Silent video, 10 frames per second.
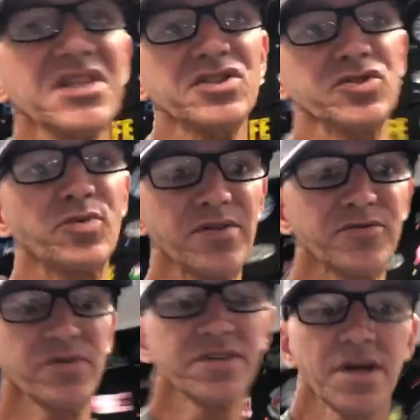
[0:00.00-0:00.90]
Let's run
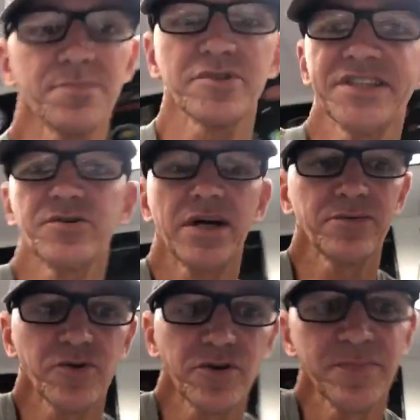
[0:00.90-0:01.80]
through the numbers here. I
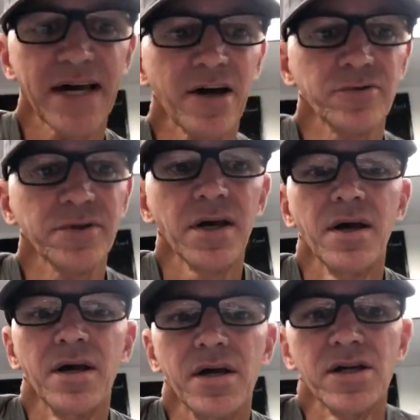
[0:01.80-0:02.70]
wrote them down.
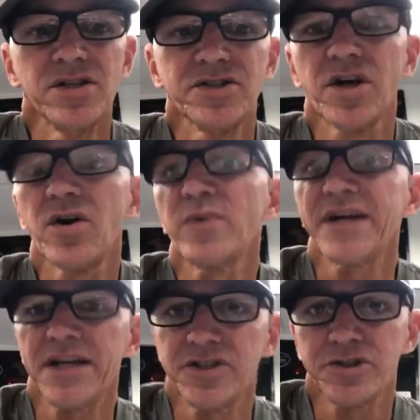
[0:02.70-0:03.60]
So we
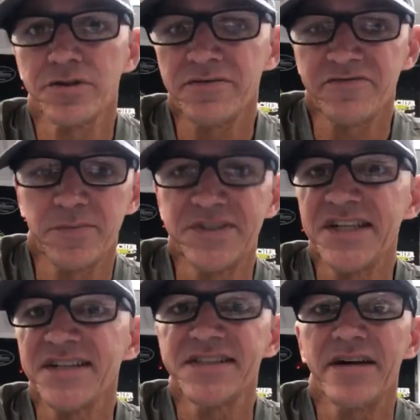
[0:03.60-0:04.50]
got a shirt from
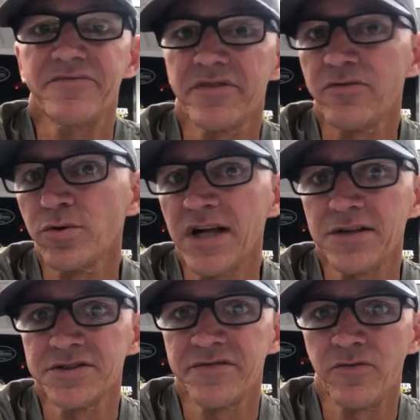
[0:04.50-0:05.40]
TSF for
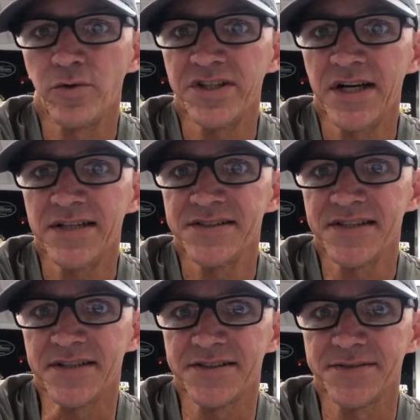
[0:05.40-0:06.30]

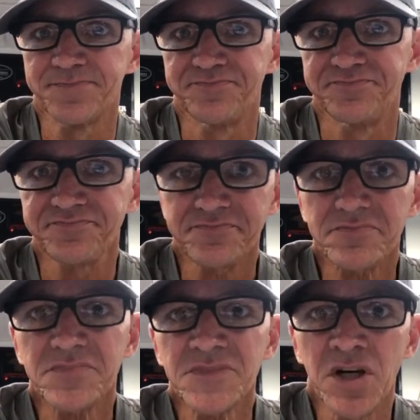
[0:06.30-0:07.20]
$4.49.
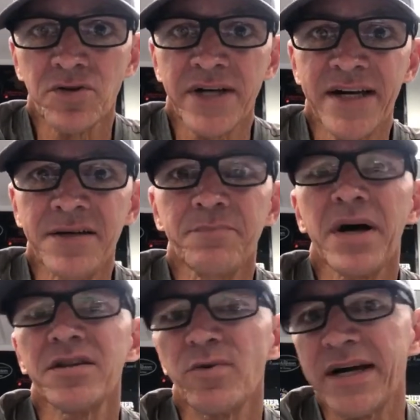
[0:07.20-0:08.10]
Okay?
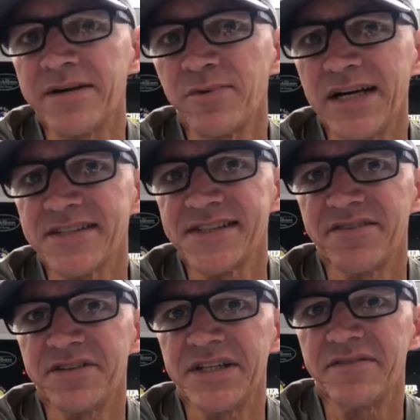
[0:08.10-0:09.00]
By the way, we got
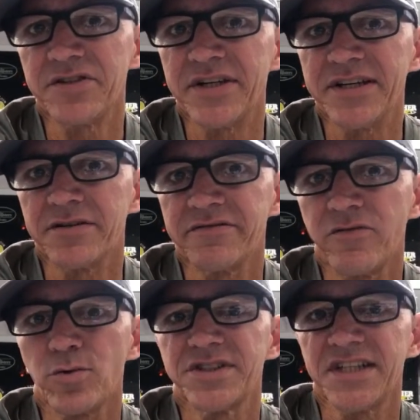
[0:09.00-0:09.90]
70 of you here and
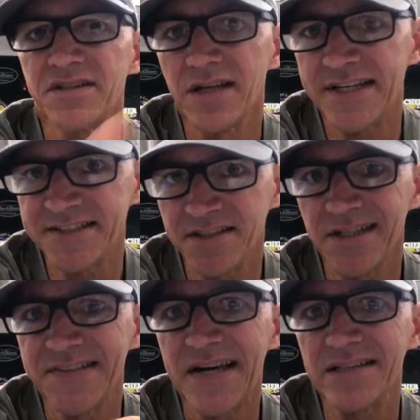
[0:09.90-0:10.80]
14 likes.
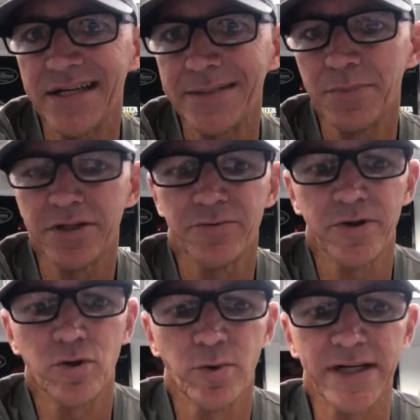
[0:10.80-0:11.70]
Click that like button
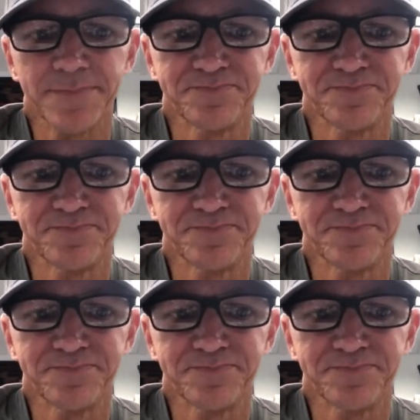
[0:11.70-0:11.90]
real quick.